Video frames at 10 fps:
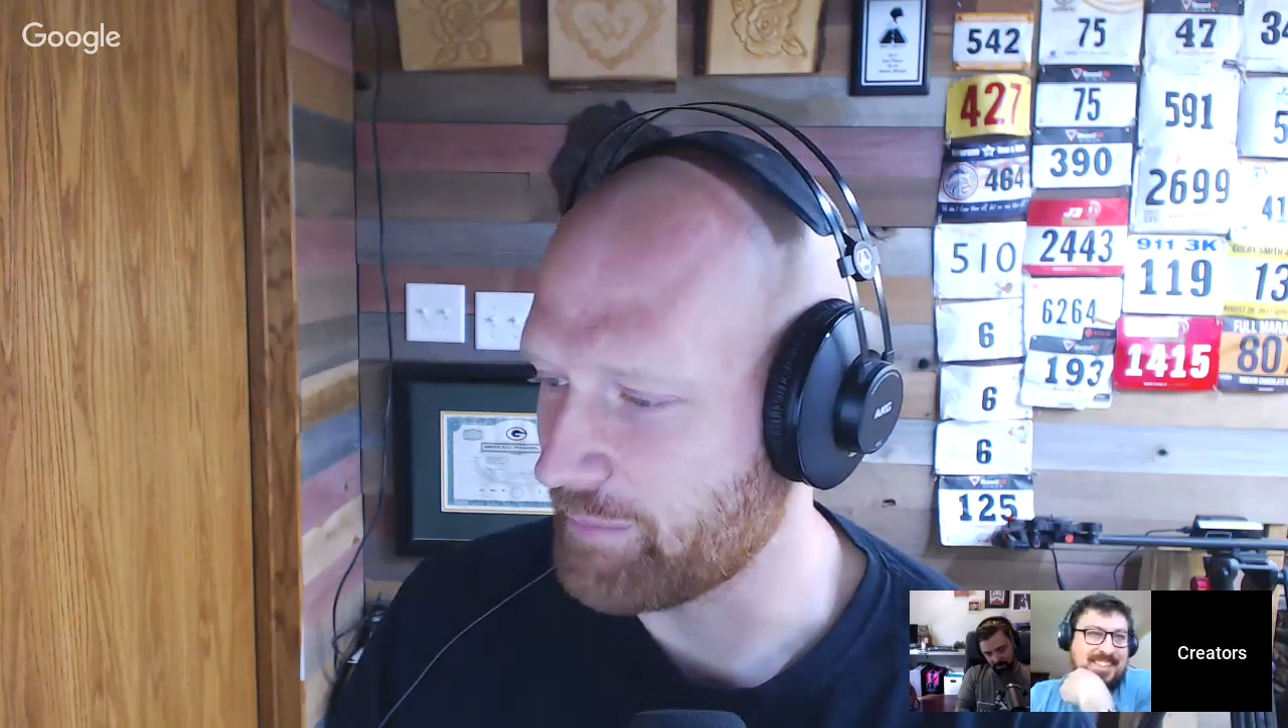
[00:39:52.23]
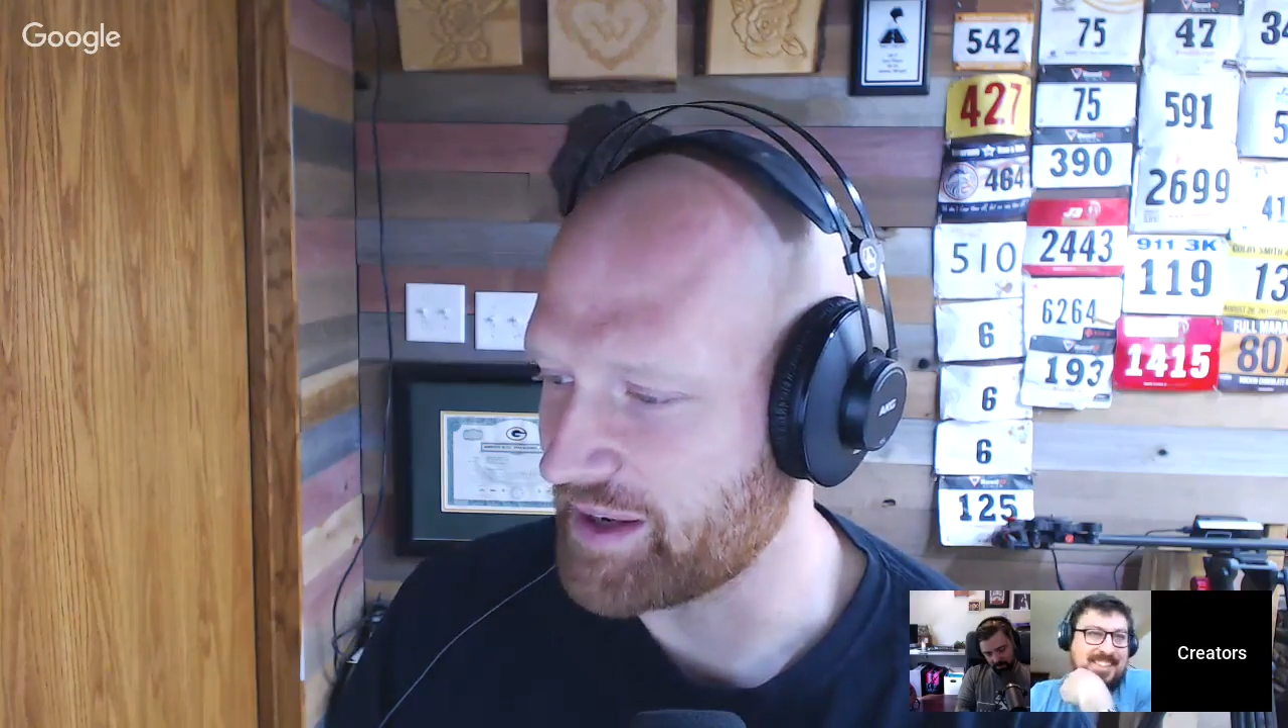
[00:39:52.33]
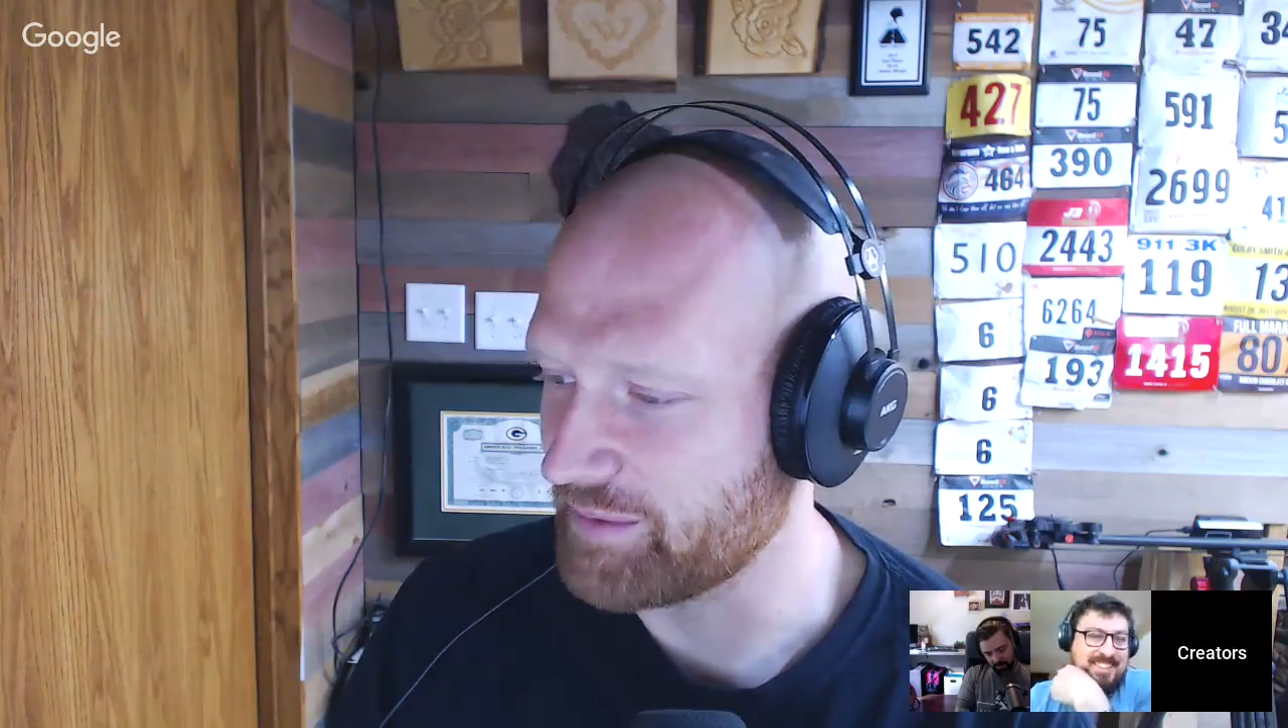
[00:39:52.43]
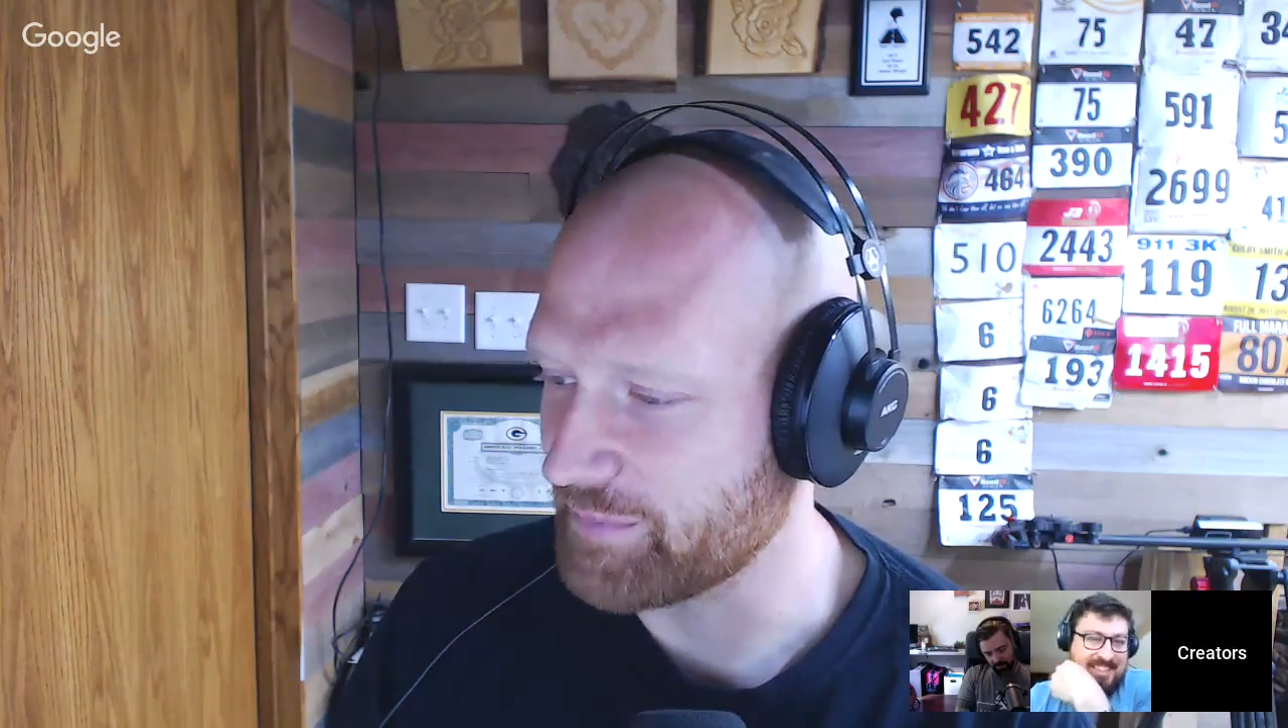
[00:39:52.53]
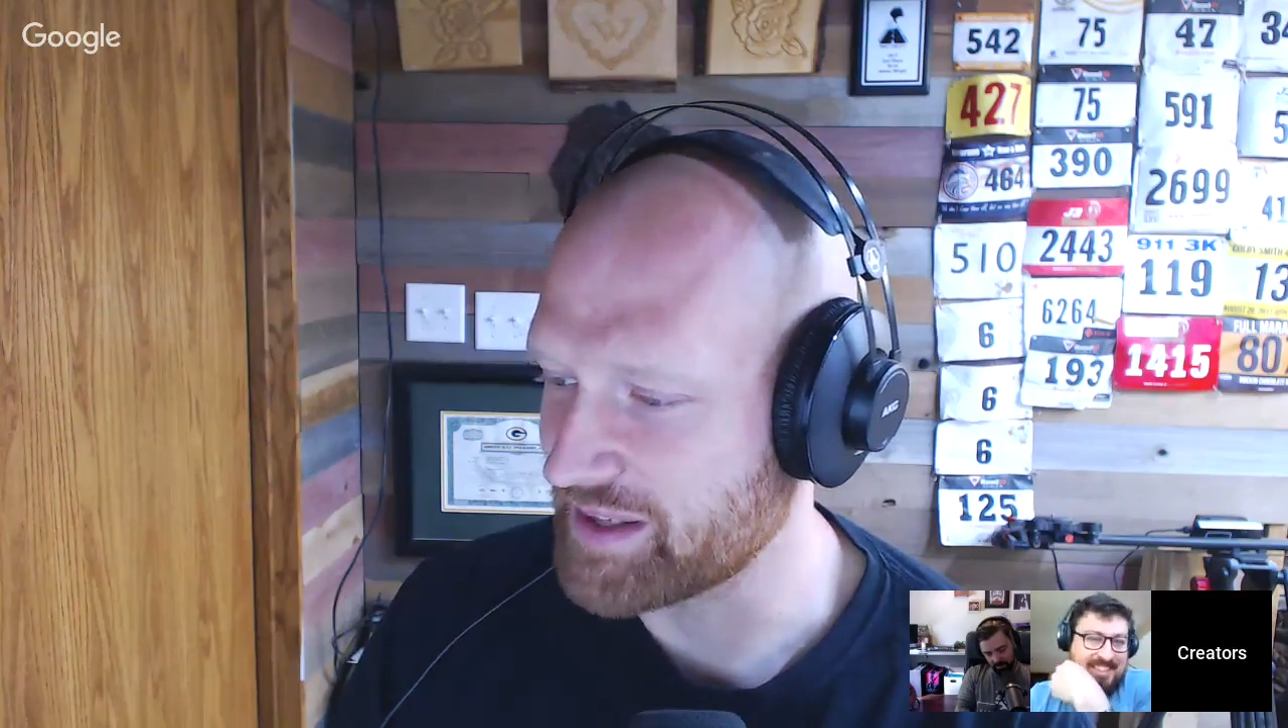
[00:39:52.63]

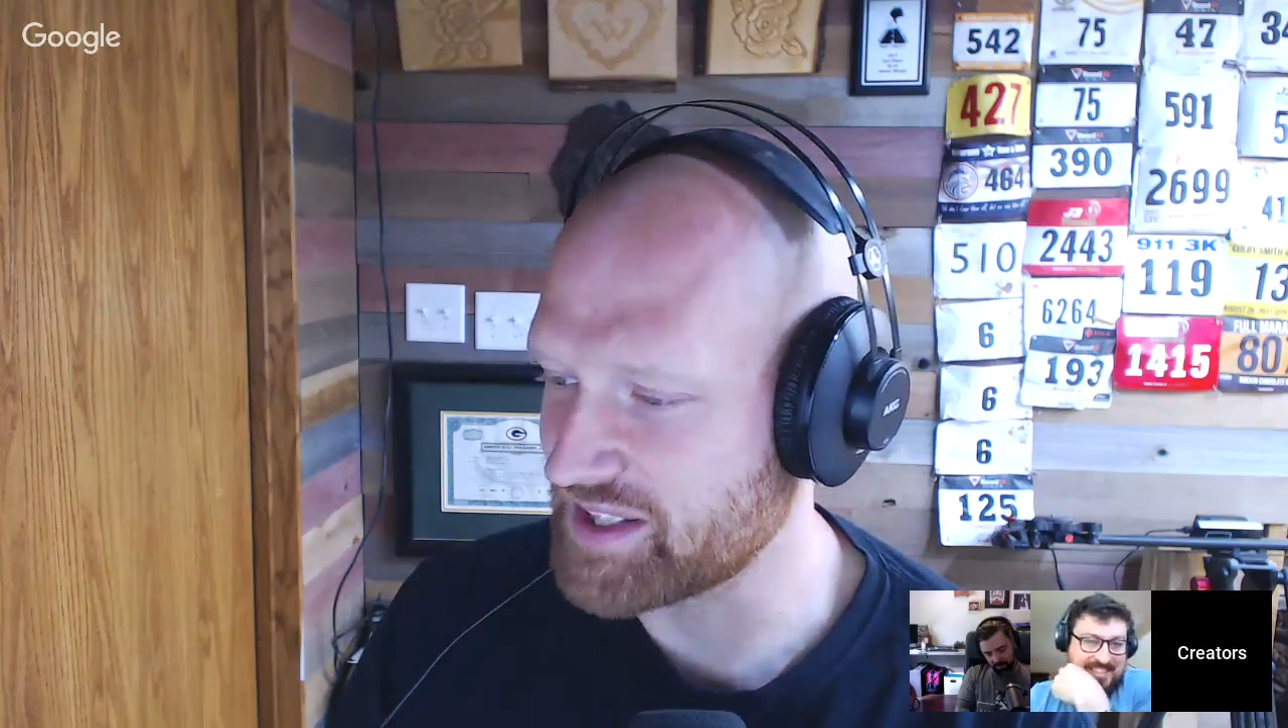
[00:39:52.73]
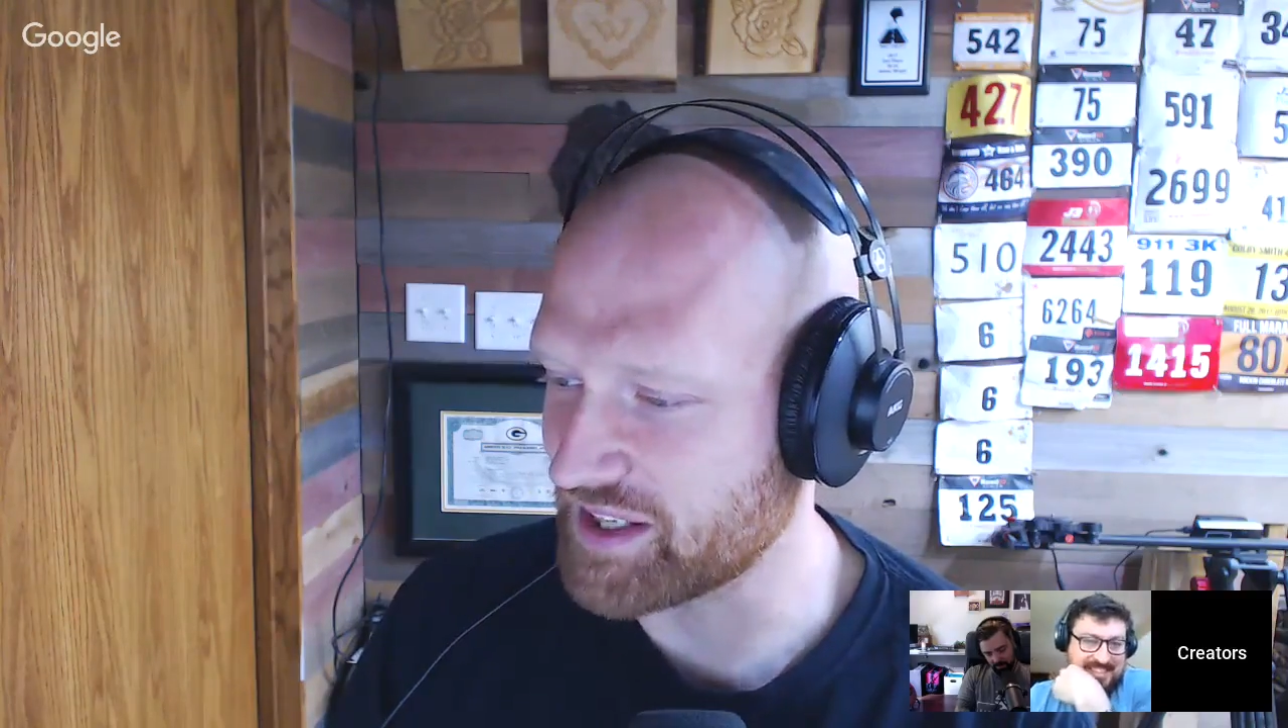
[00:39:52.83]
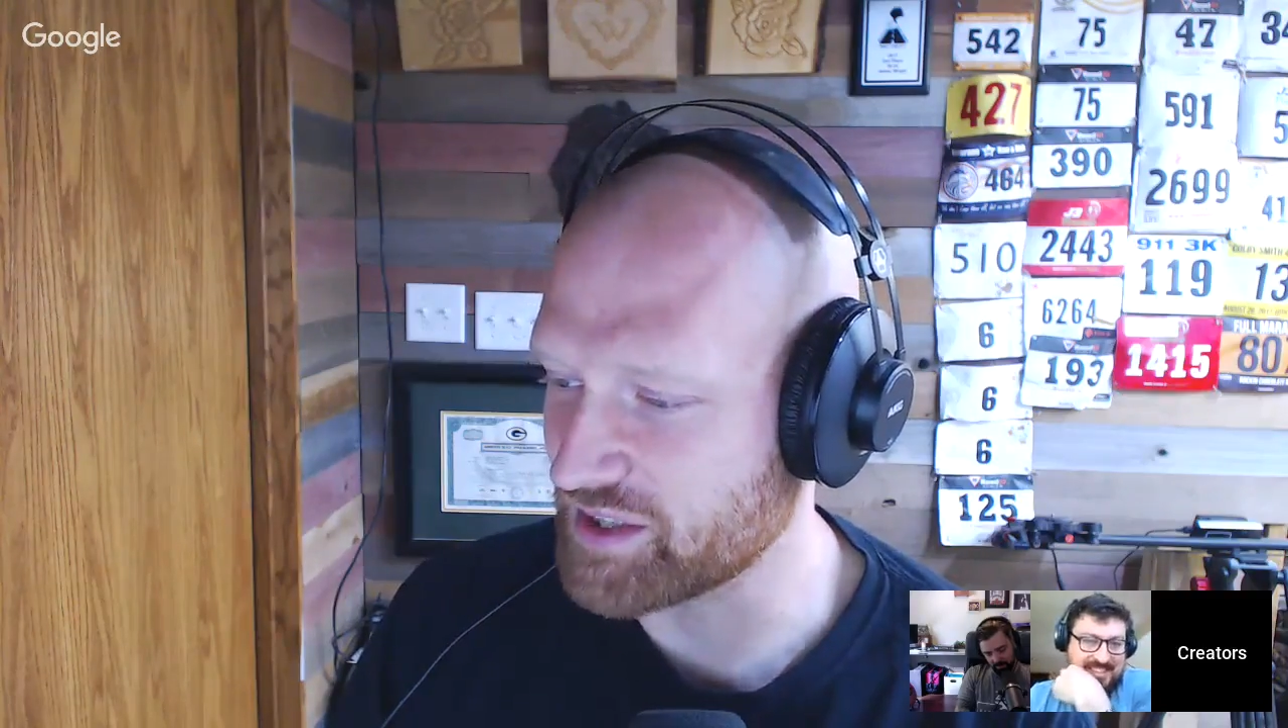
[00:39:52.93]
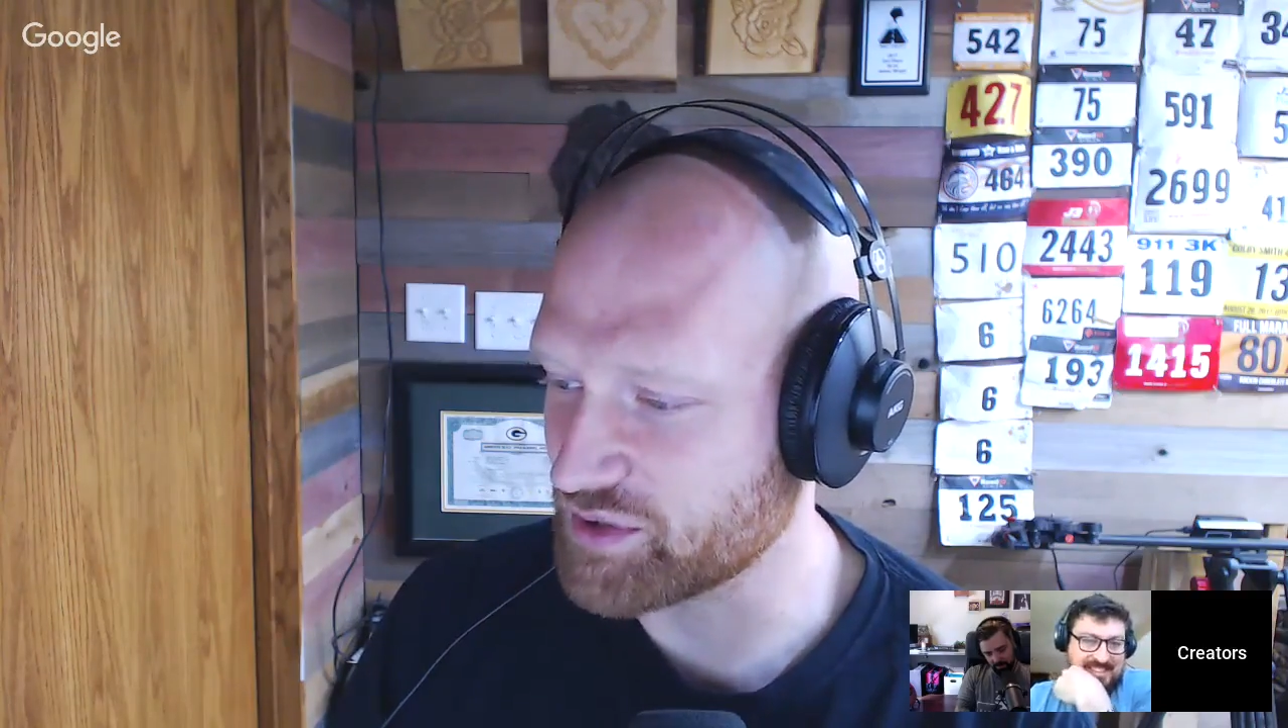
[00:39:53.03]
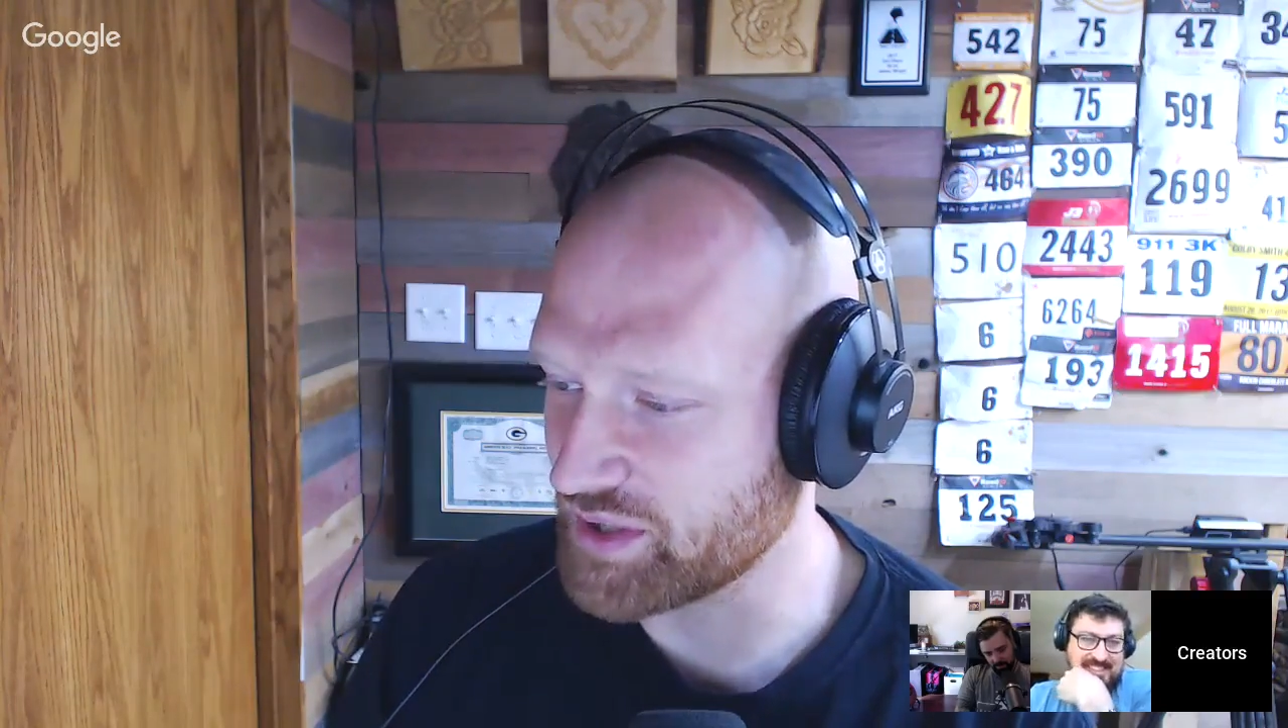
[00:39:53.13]
my second